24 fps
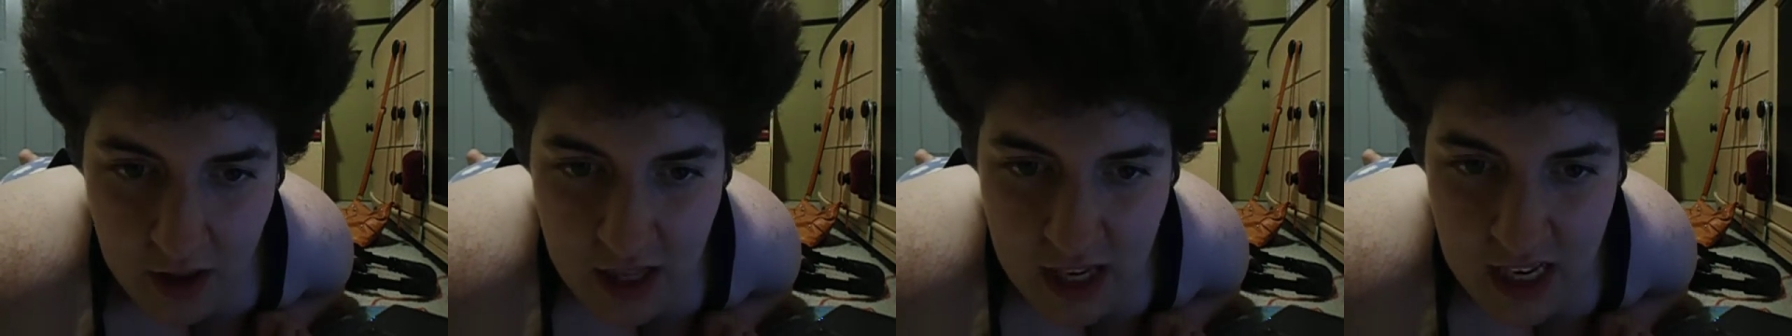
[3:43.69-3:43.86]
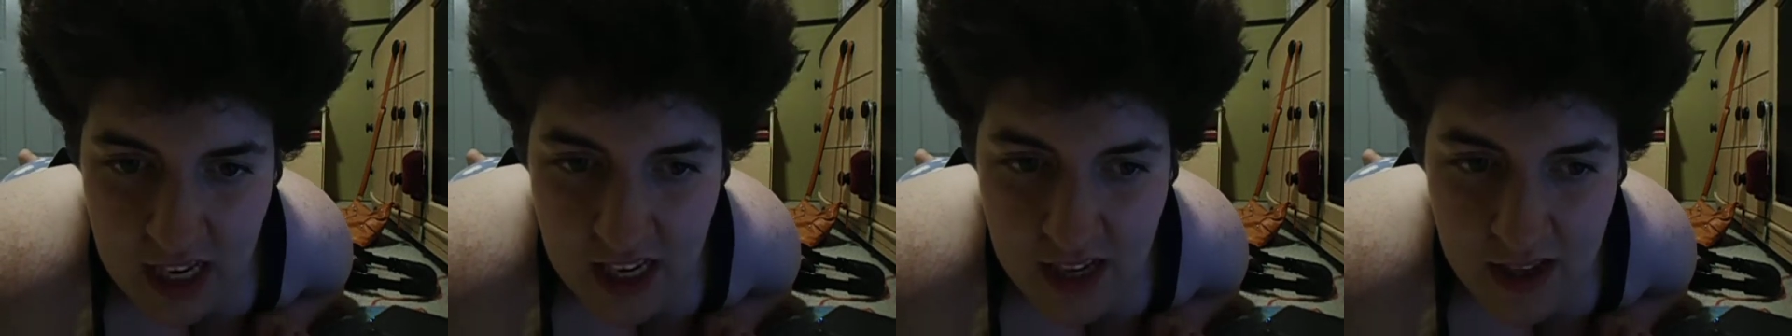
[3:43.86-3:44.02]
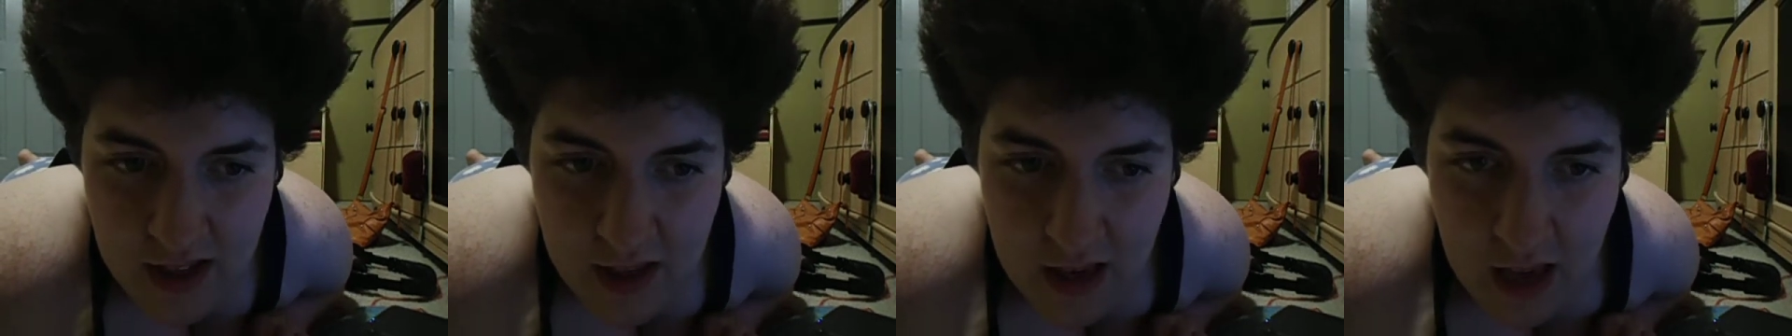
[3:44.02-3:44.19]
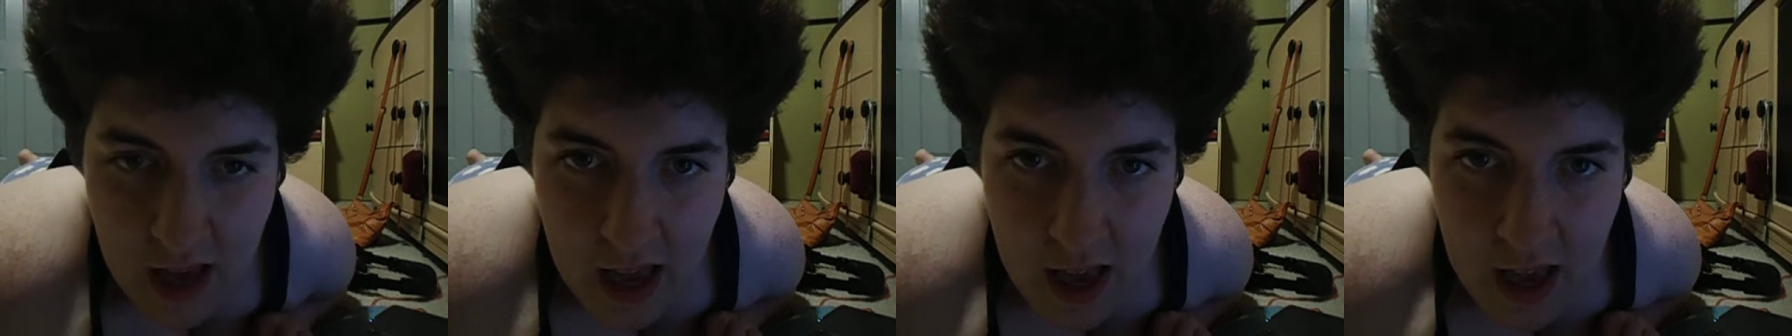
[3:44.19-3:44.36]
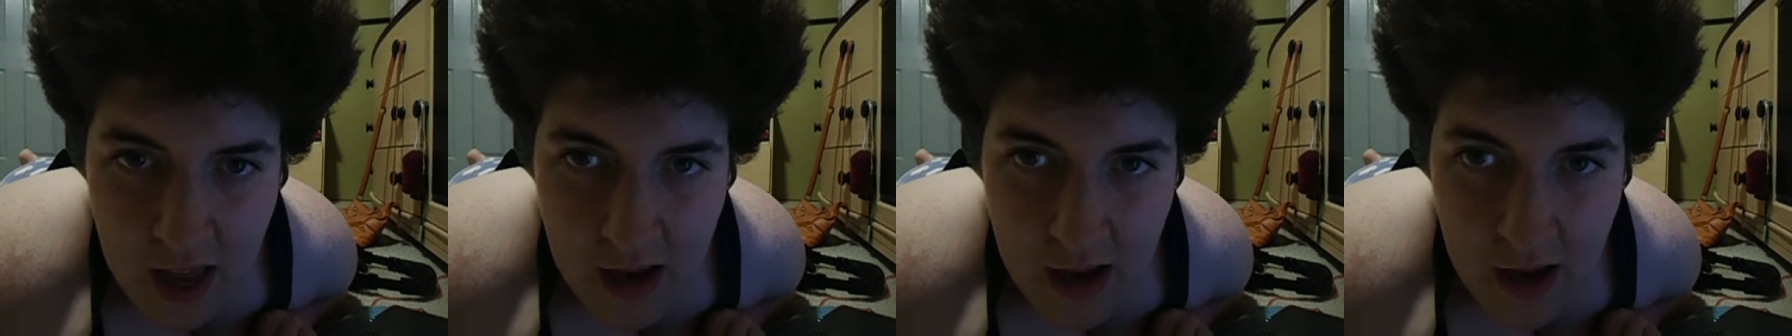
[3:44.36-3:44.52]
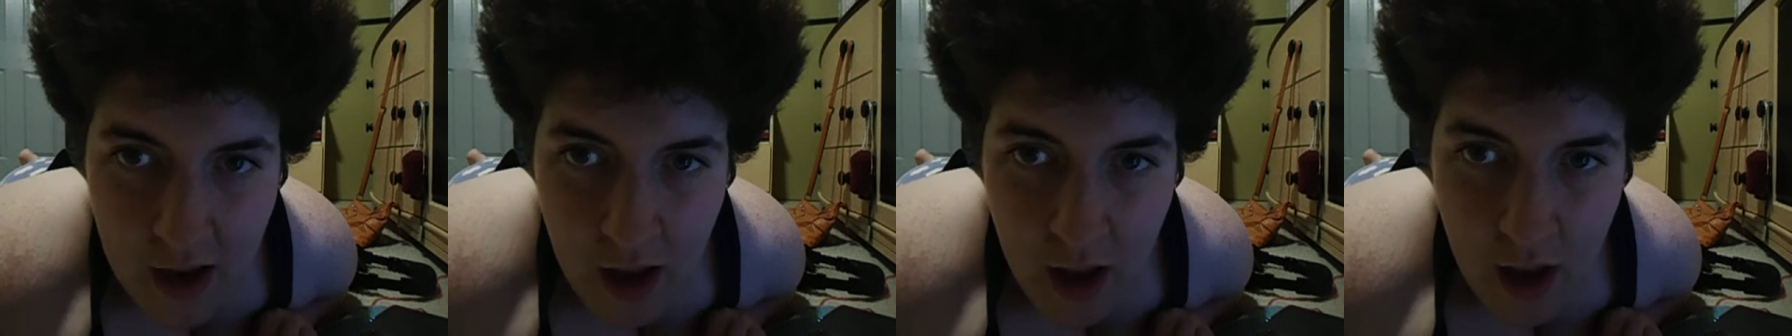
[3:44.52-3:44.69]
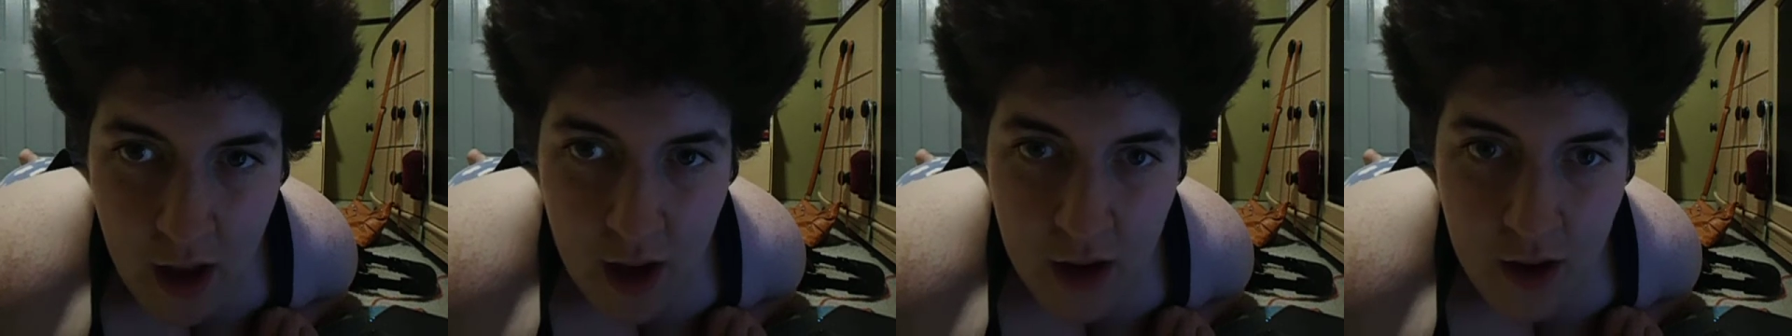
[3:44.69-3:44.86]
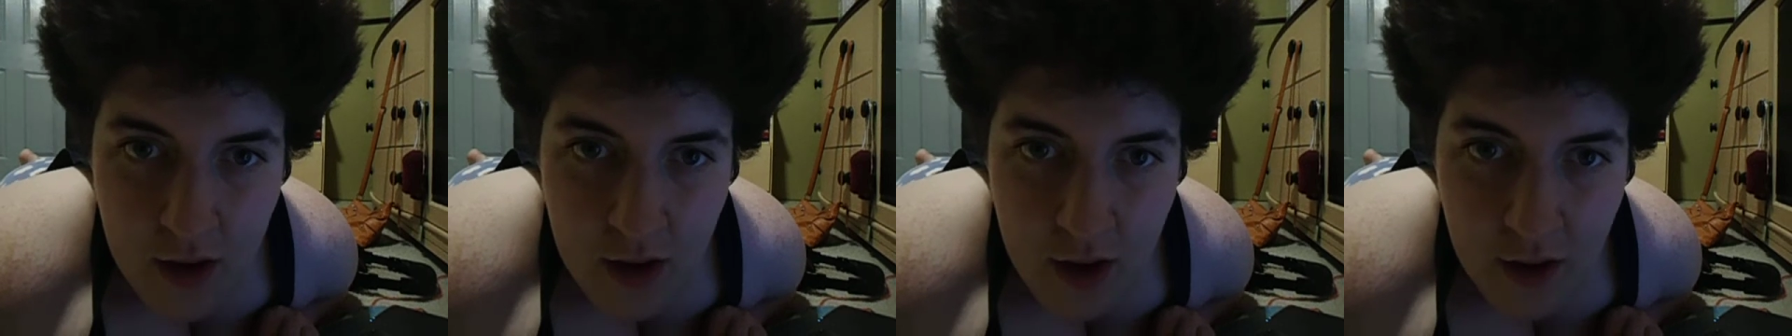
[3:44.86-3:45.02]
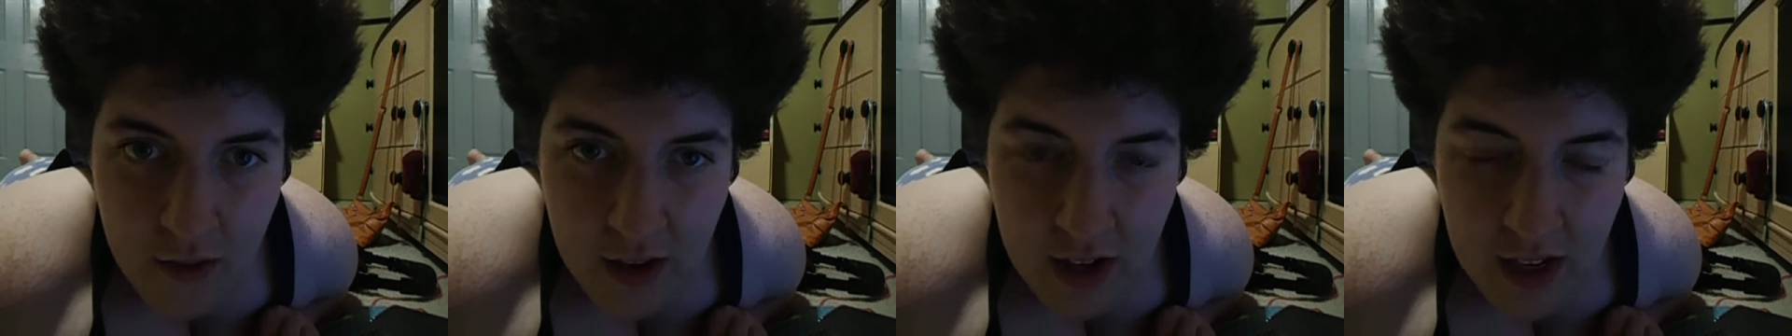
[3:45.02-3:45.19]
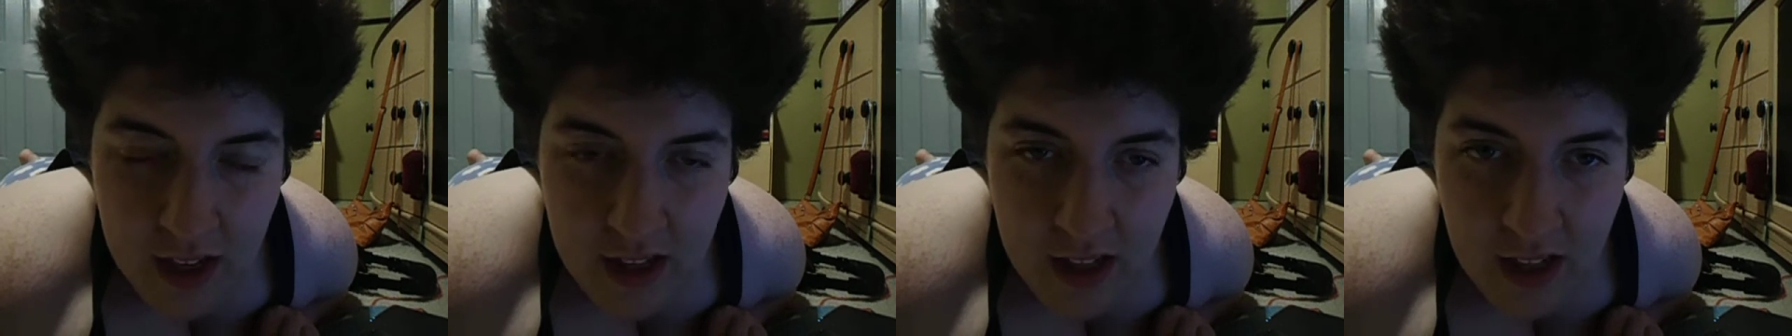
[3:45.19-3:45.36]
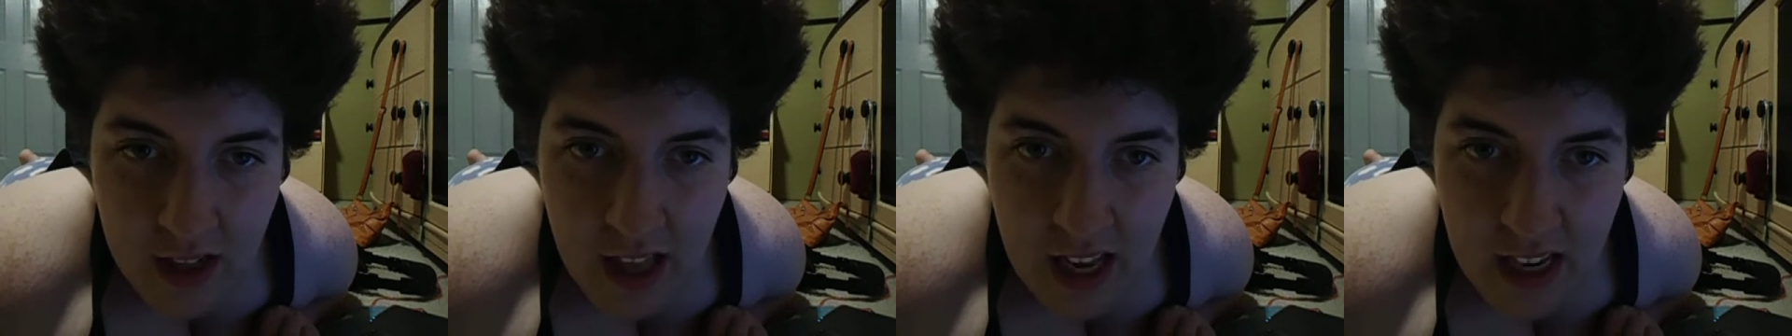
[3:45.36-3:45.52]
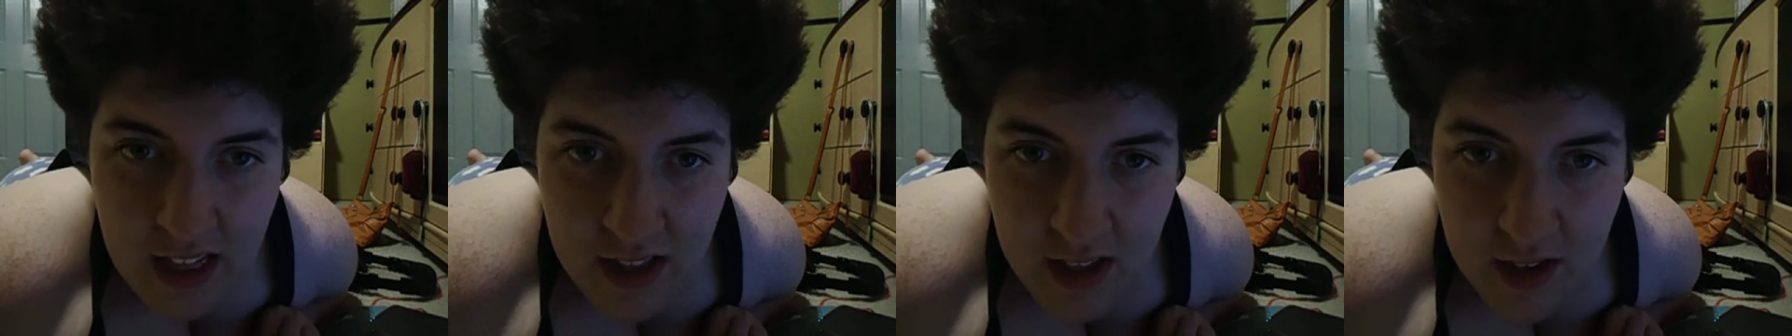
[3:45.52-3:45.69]
these. And don't forget to
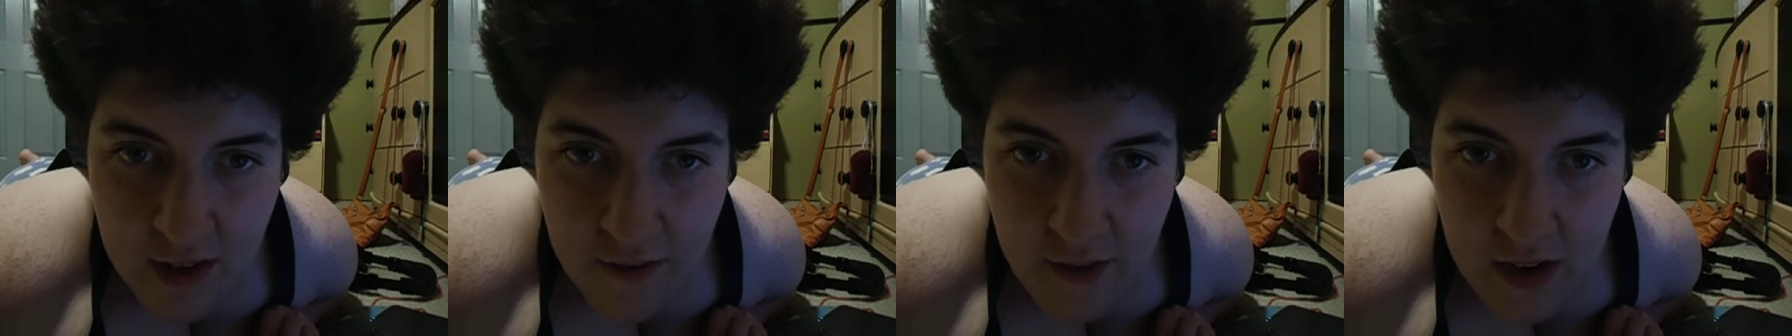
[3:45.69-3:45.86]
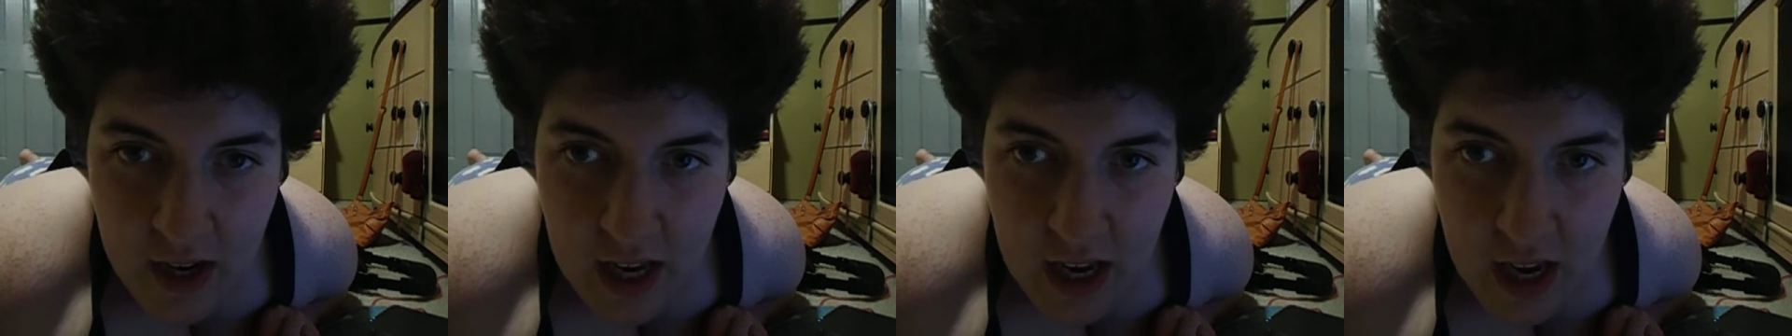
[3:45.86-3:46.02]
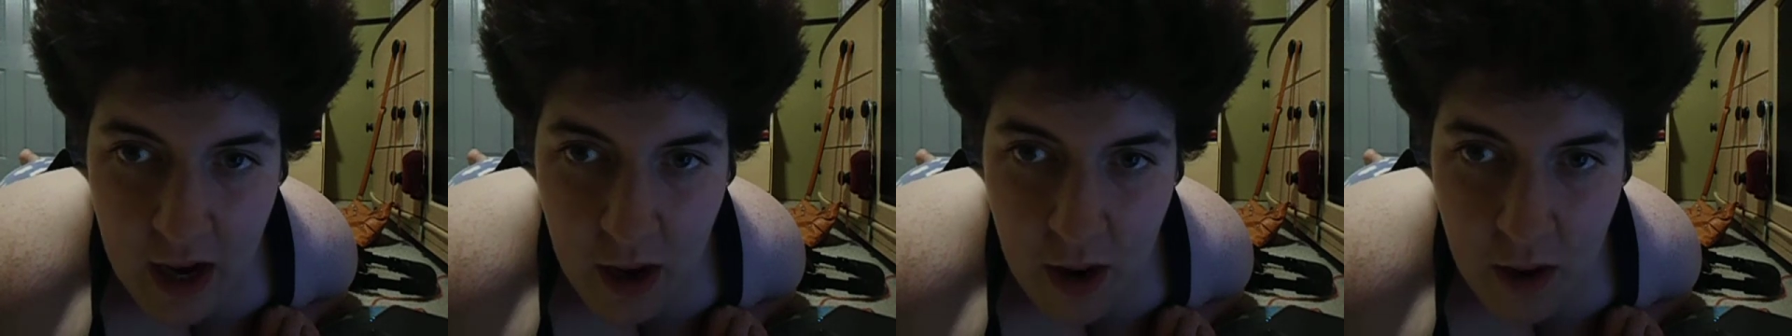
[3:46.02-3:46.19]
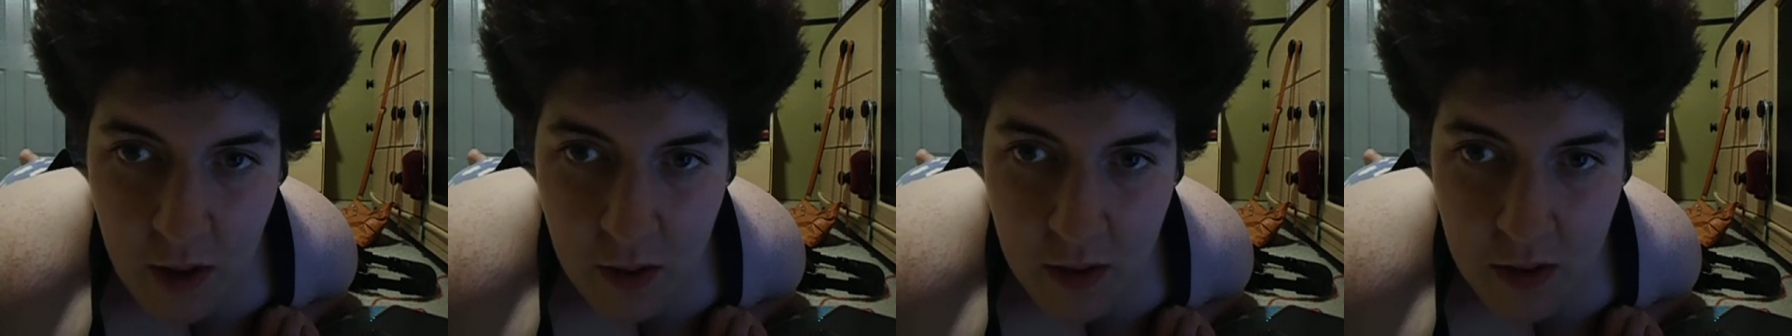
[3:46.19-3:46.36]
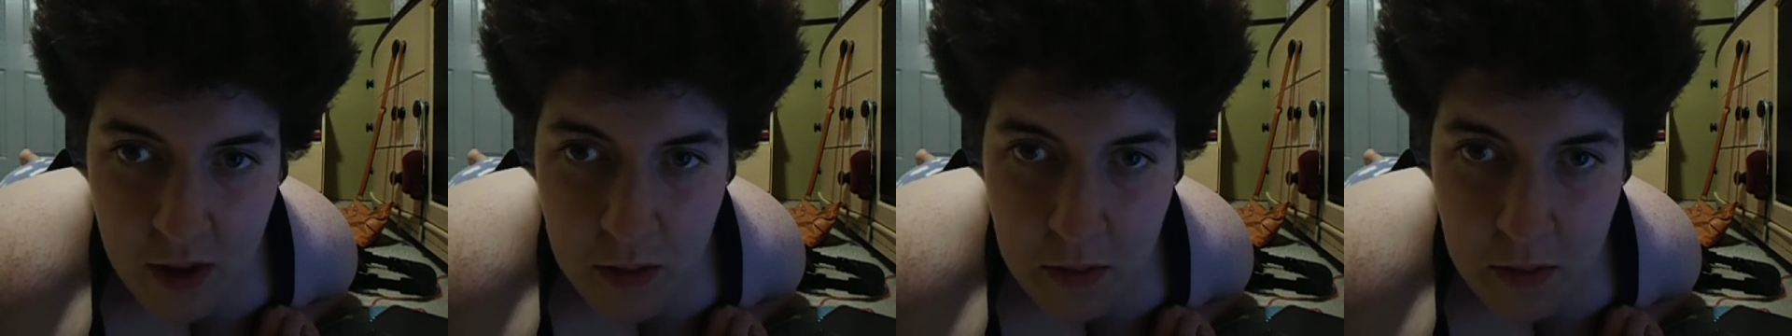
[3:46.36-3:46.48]
like this video,